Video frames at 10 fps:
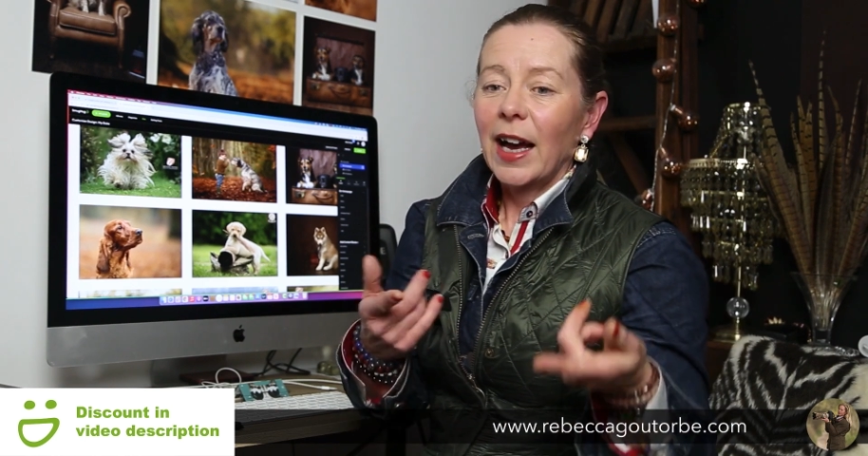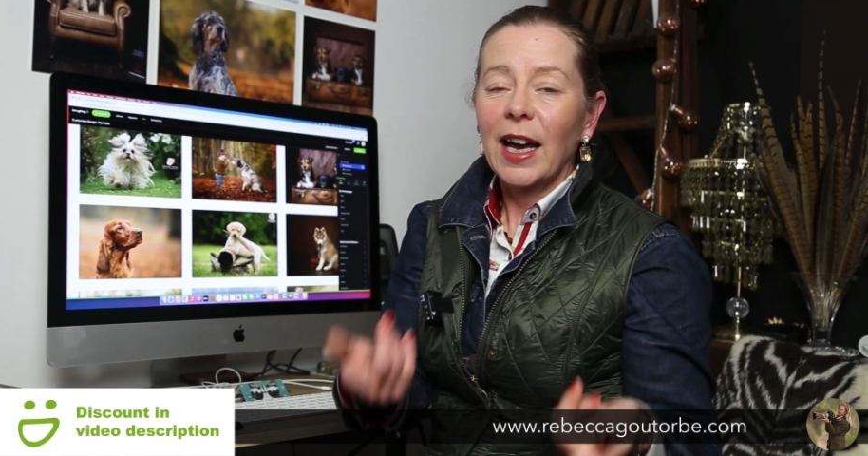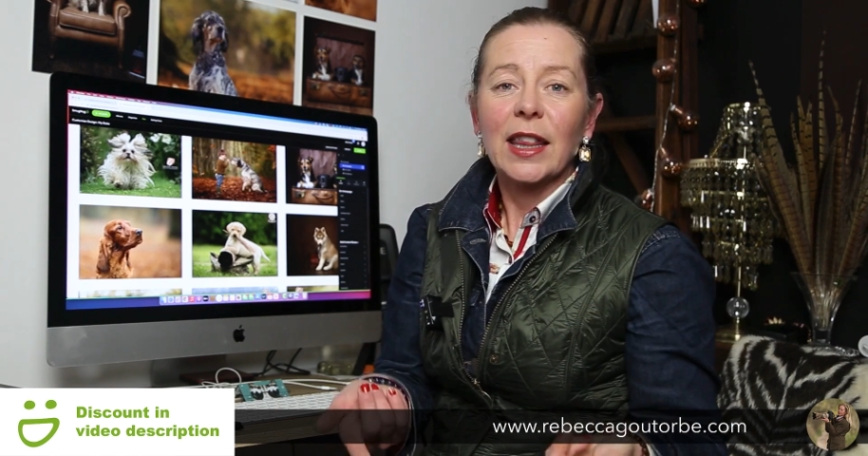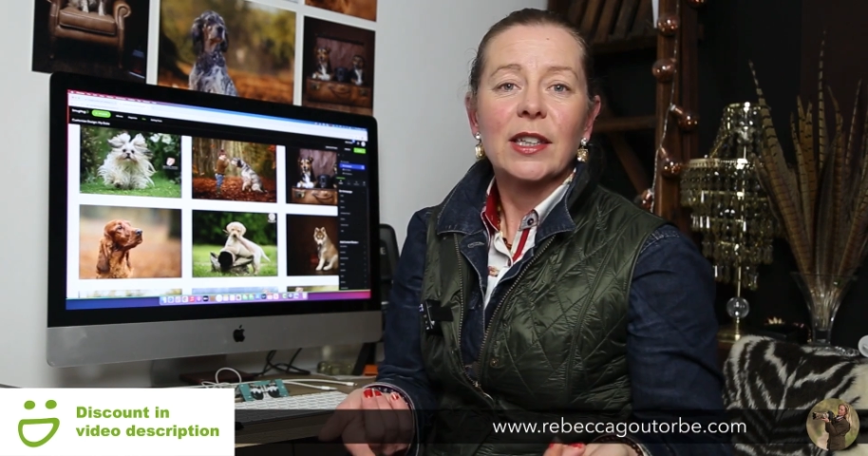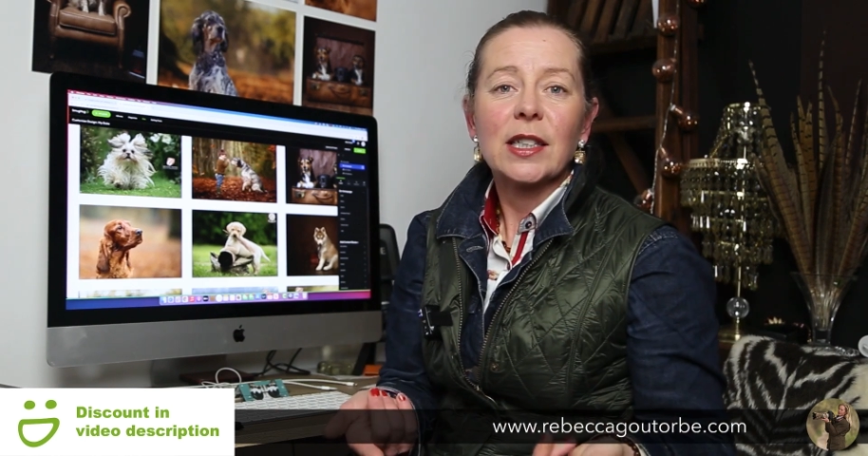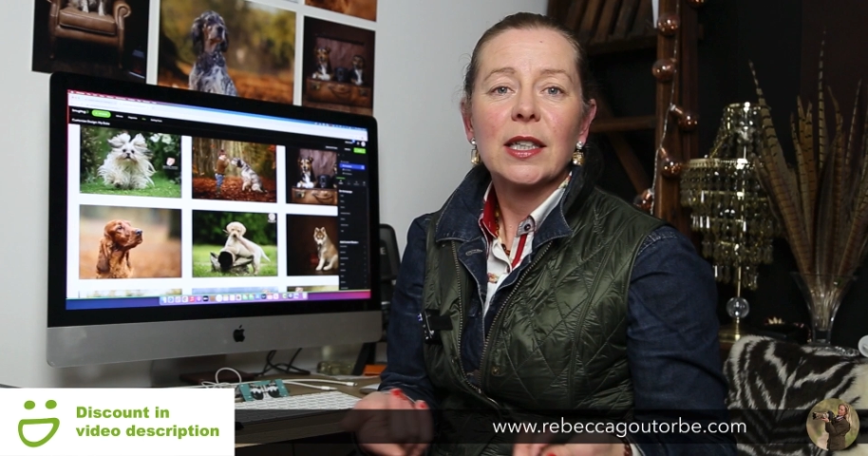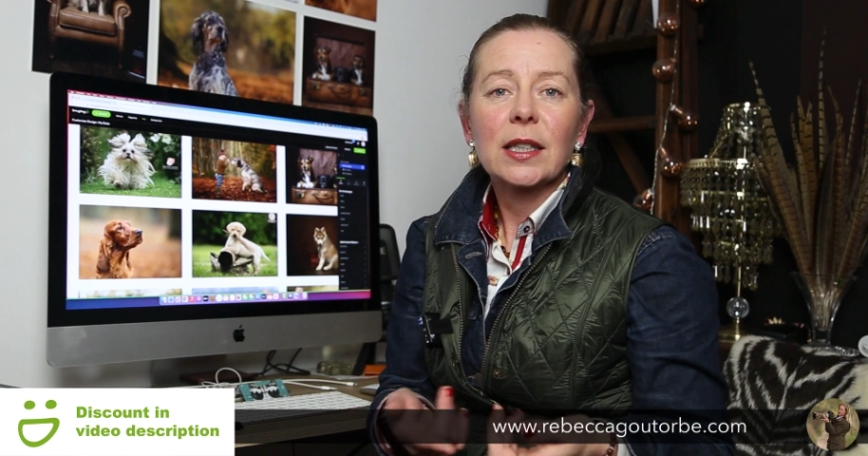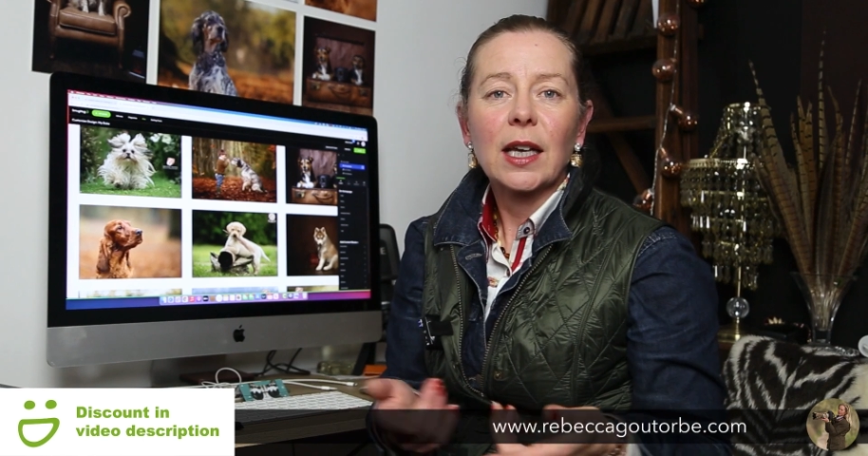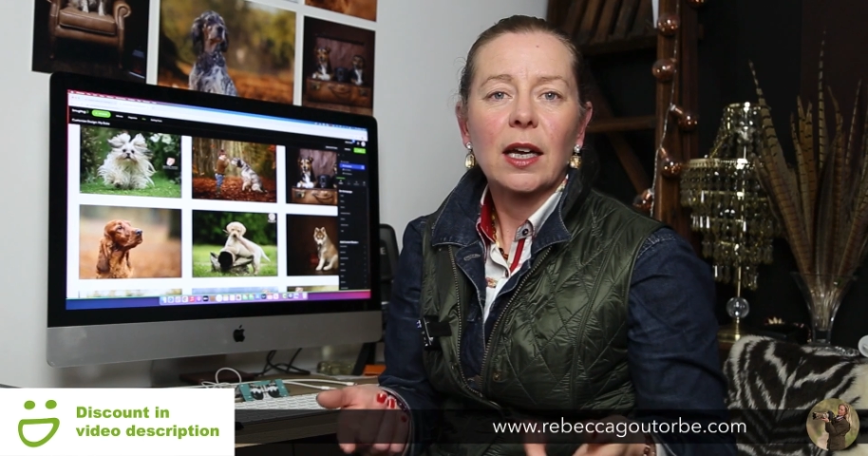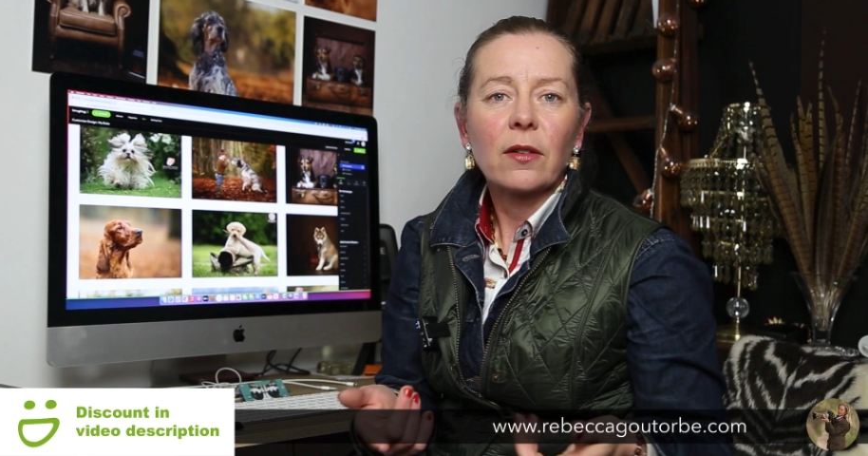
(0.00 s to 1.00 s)
And there's a
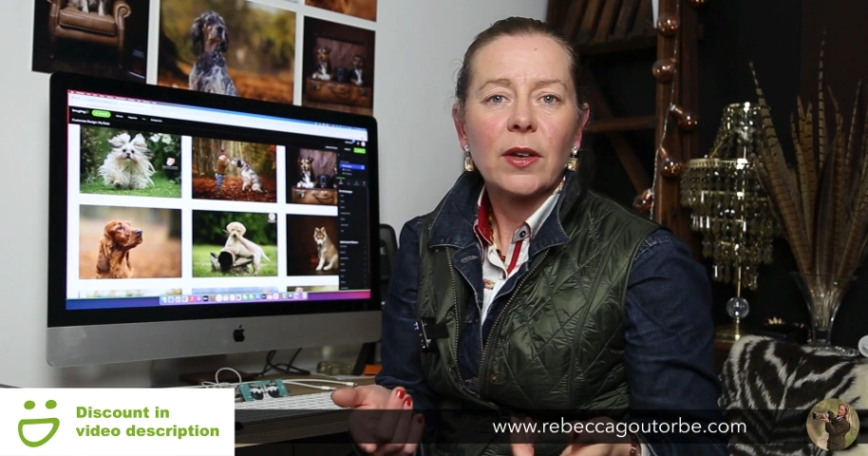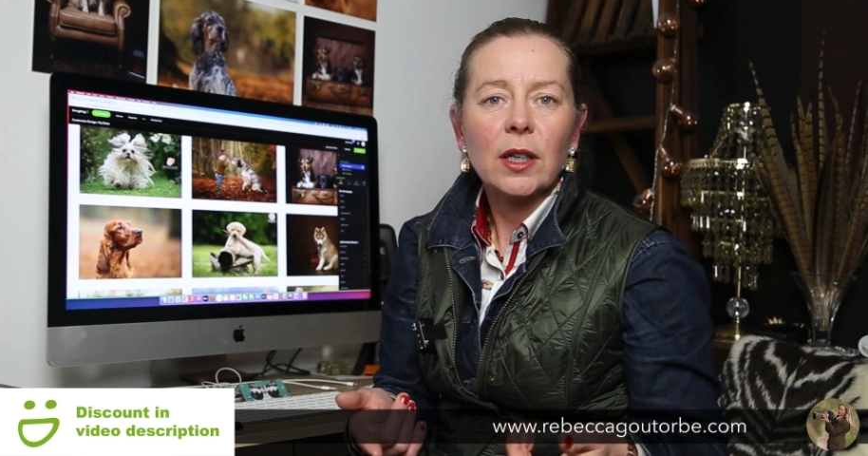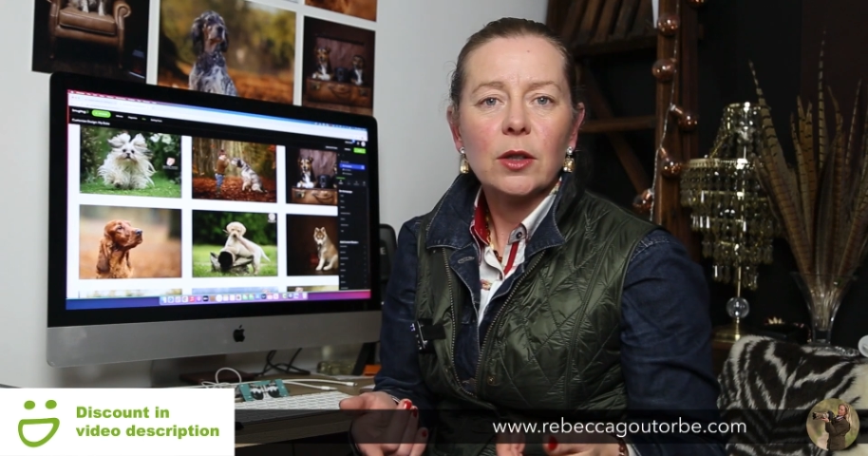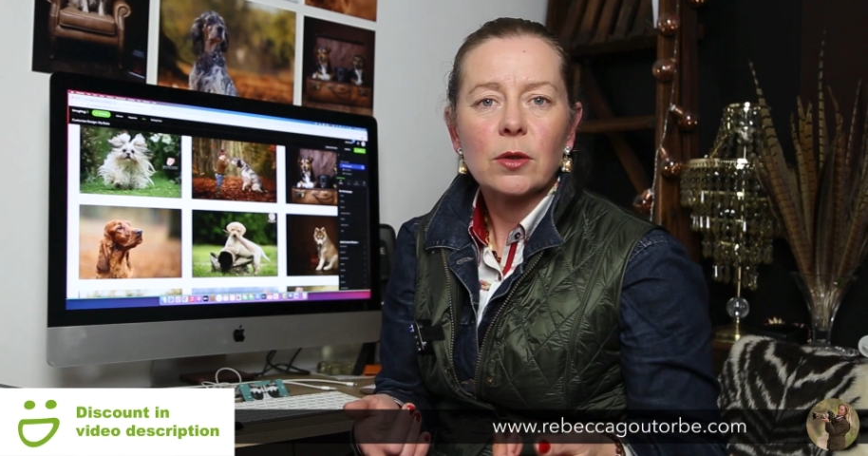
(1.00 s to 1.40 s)
discount off any new